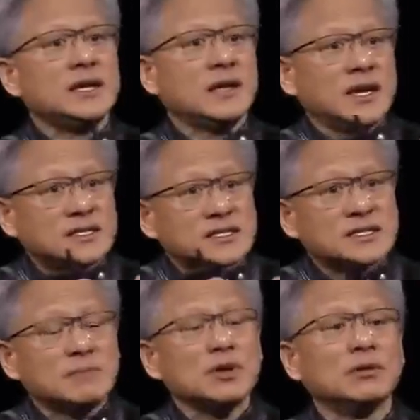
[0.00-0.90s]
need a
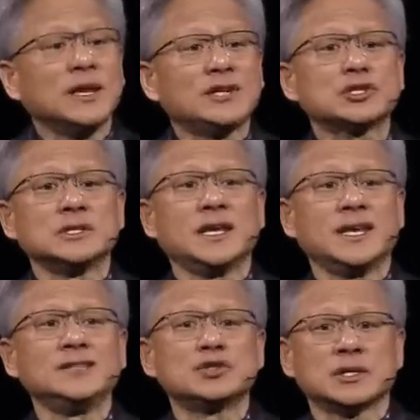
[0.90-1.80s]

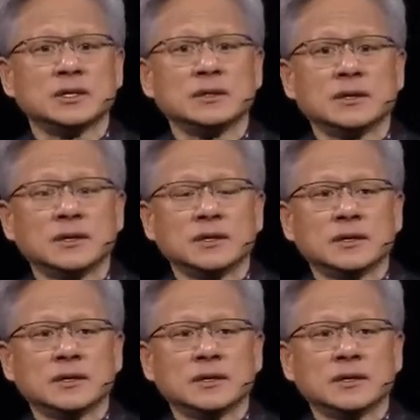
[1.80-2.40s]
simulation engine